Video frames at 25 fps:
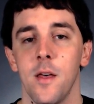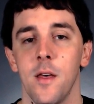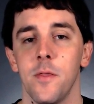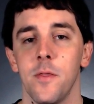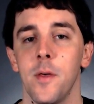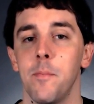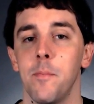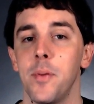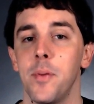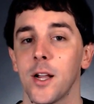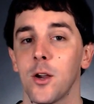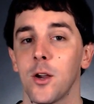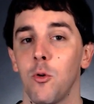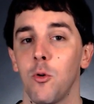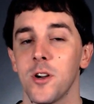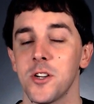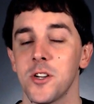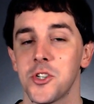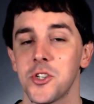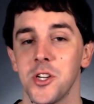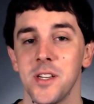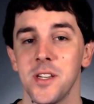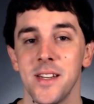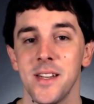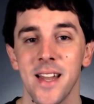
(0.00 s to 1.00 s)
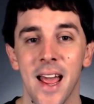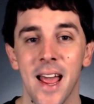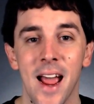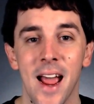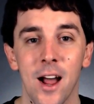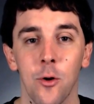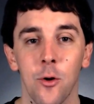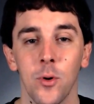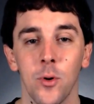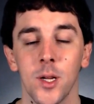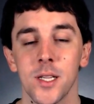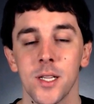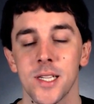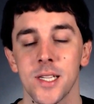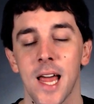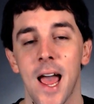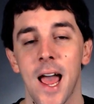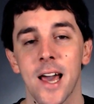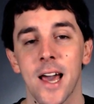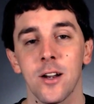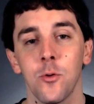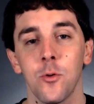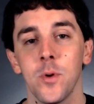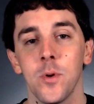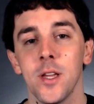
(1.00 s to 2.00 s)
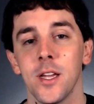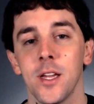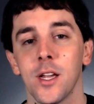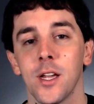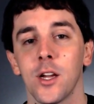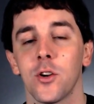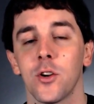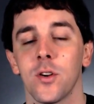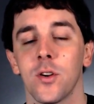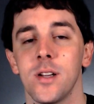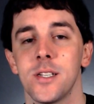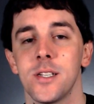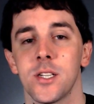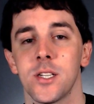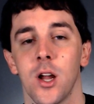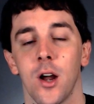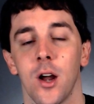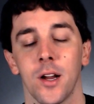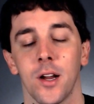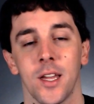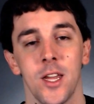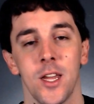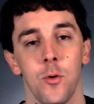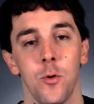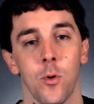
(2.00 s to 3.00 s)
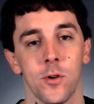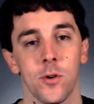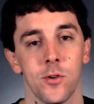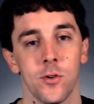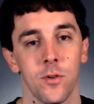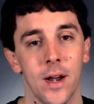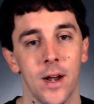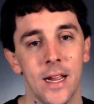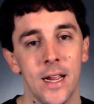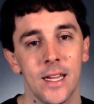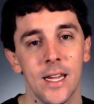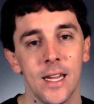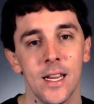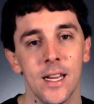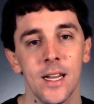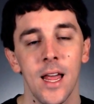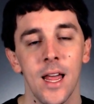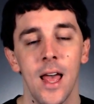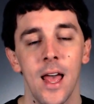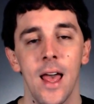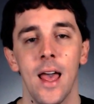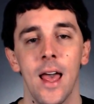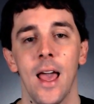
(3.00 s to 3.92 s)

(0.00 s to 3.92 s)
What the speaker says: The big question now is, how do we increase our keyword ranking